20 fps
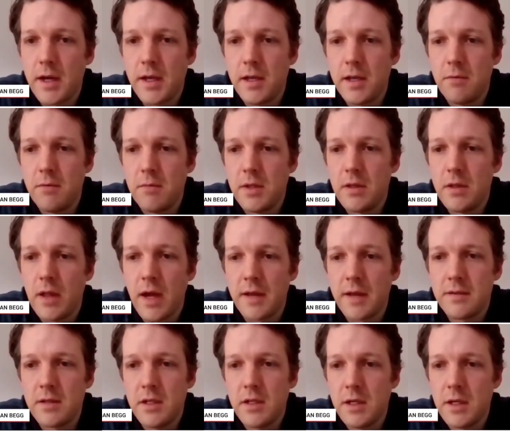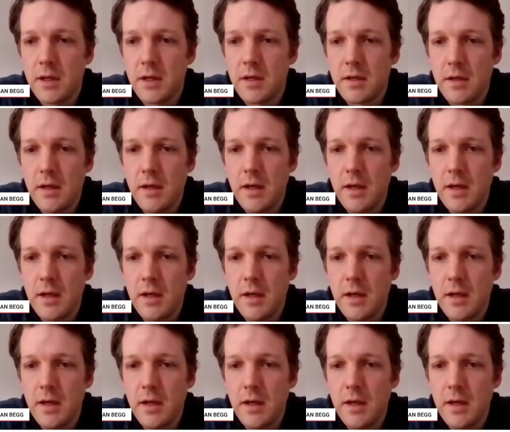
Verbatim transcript: in mid last year,